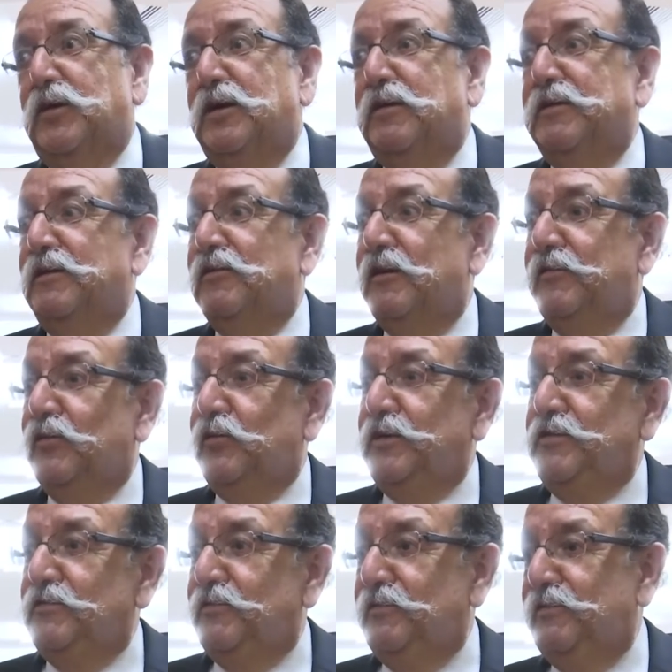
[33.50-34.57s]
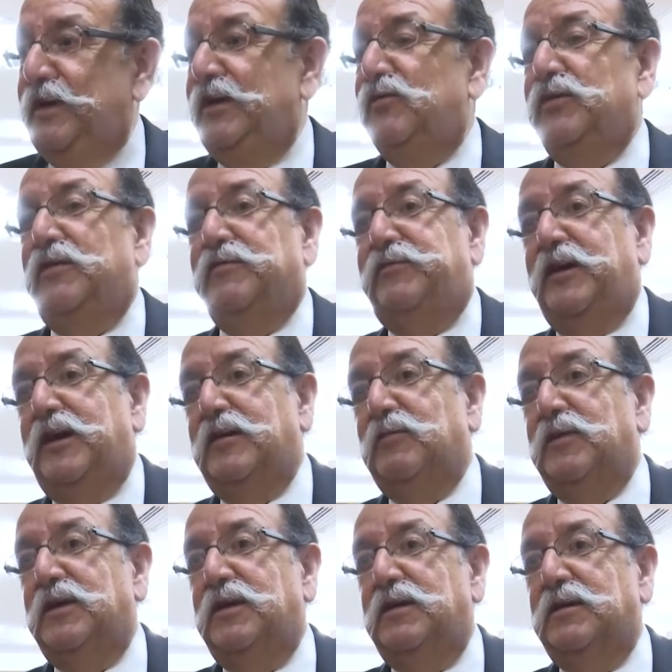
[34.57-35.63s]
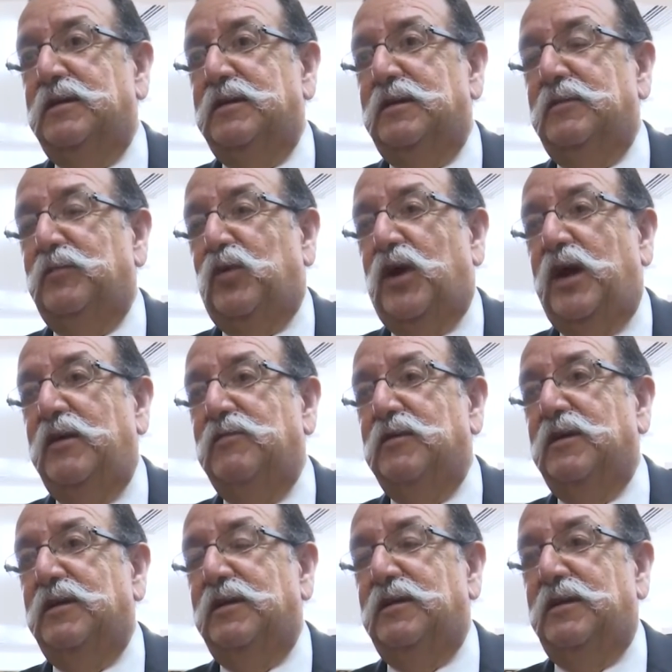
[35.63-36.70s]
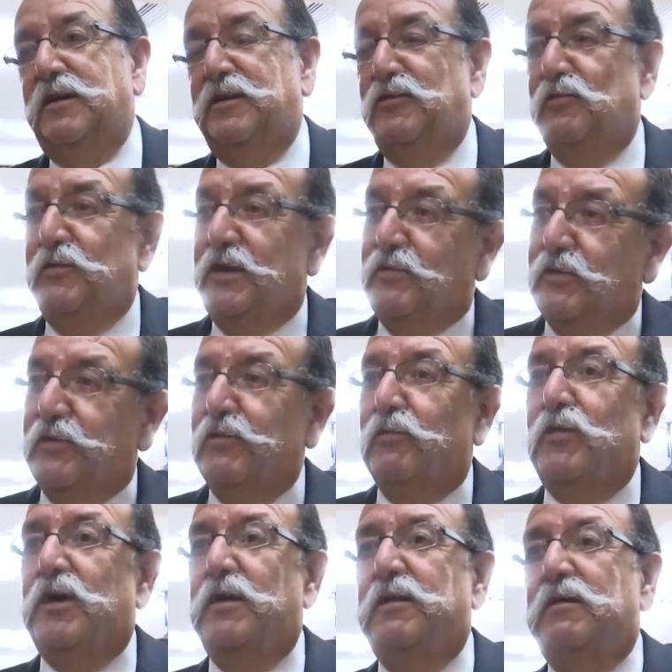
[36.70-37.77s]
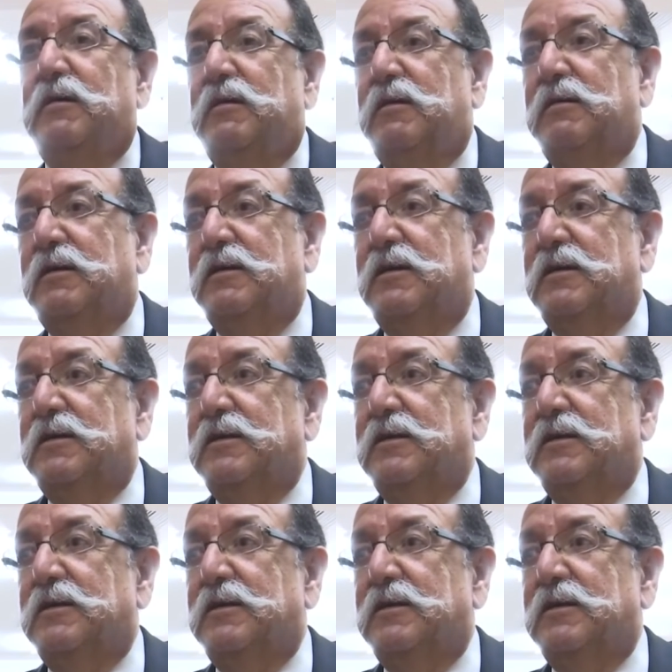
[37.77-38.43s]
Well, you know, when you meet with the family and in private and, and, you meet with your mother